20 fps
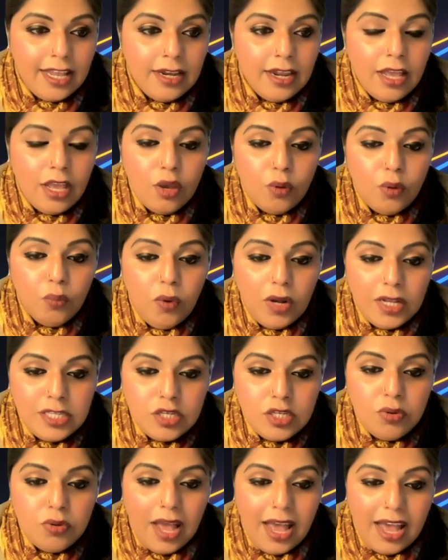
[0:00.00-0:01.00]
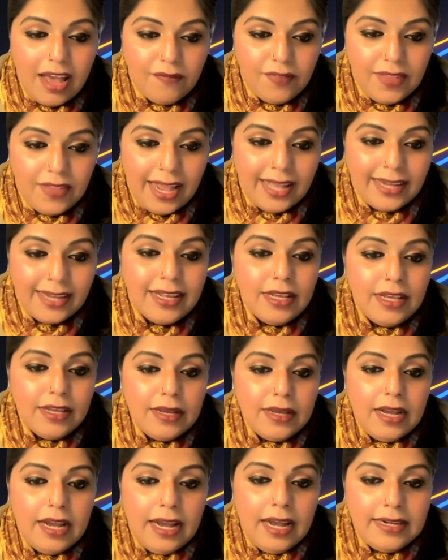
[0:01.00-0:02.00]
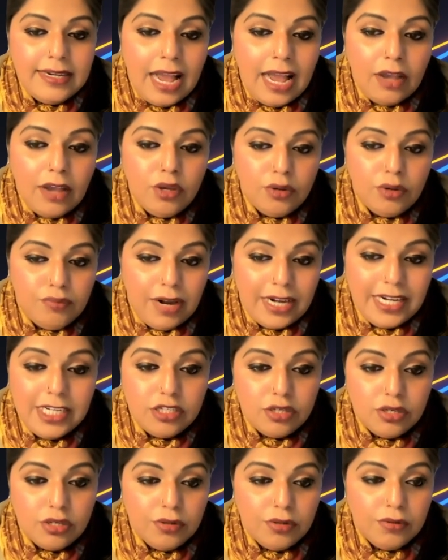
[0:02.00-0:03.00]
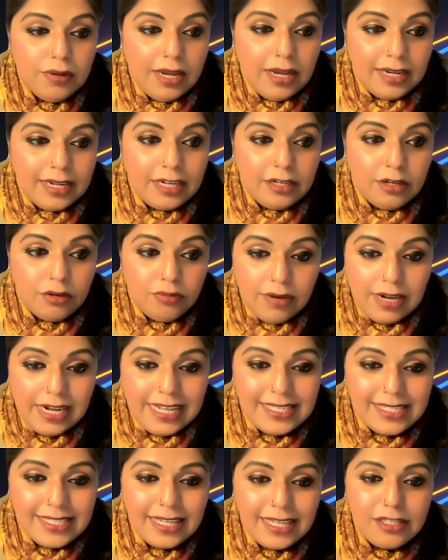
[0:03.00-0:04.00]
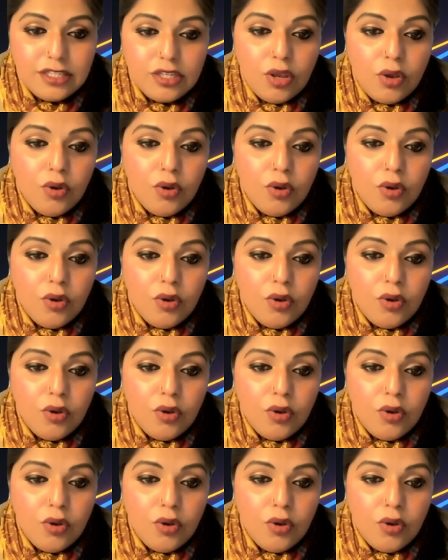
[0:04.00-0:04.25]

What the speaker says: And once you have that, now you're ready to kind of release it.